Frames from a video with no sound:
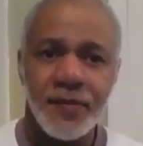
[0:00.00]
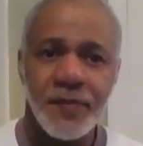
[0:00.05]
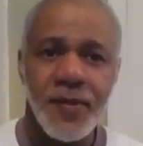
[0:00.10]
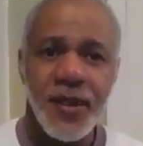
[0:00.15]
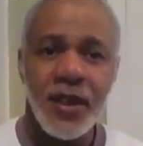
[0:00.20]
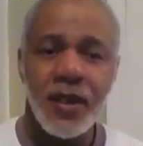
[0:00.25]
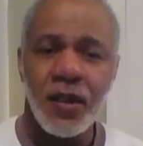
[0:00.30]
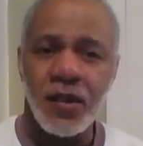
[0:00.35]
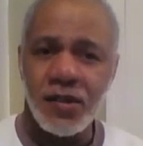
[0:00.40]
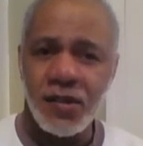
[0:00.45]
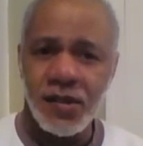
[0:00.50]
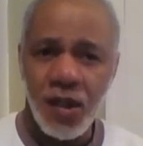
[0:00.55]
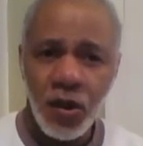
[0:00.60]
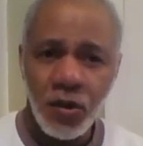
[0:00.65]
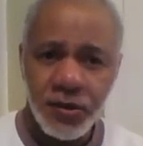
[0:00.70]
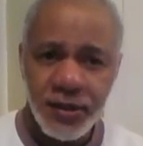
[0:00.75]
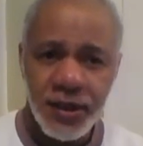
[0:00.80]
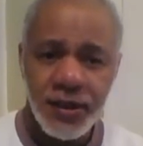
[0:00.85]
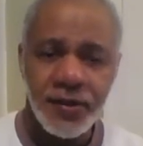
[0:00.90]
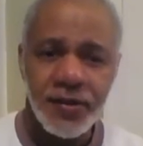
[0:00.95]
being
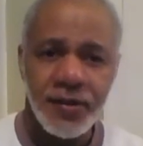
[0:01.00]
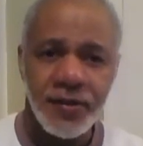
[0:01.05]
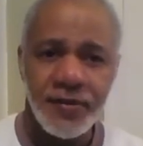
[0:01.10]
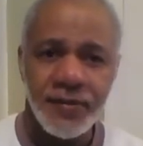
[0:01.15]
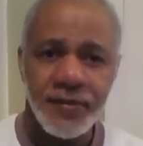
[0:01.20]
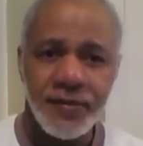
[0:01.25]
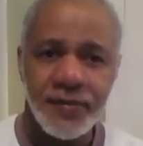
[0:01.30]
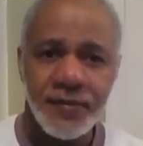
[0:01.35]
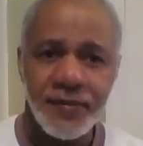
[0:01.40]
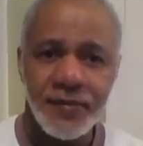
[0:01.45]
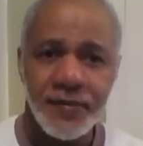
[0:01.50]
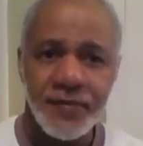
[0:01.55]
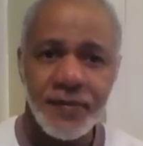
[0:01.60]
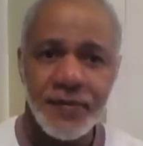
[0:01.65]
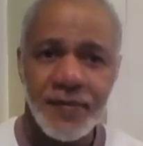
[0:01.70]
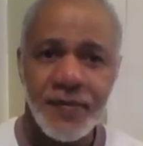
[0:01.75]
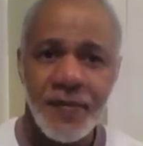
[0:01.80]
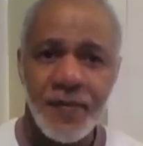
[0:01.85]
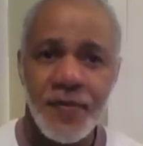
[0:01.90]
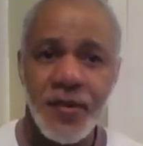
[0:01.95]
assaulted,
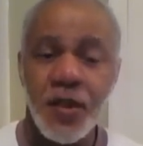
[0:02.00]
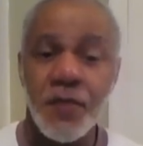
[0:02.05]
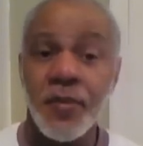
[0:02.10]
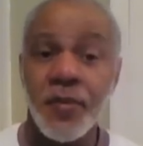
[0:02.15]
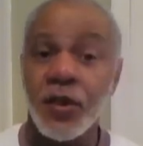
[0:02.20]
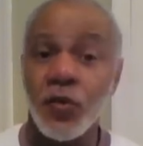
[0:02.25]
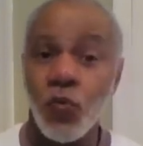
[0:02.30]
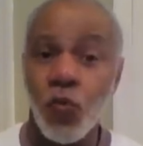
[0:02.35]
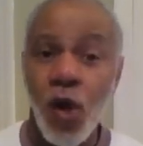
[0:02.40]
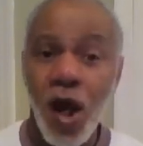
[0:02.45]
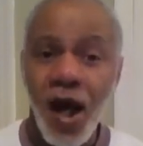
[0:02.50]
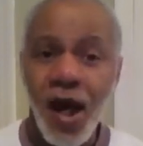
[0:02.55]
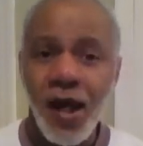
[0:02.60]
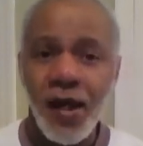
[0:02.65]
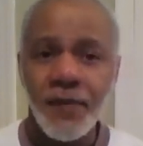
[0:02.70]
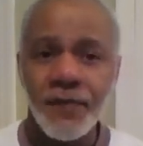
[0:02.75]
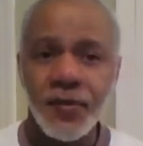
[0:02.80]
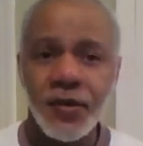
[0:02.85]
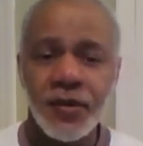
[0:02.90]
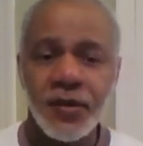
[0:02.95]
they're being
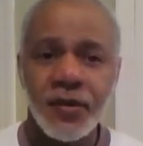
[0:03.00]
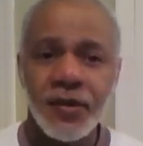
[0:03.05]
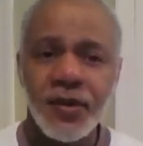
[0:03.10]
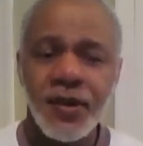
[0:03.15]
robbed.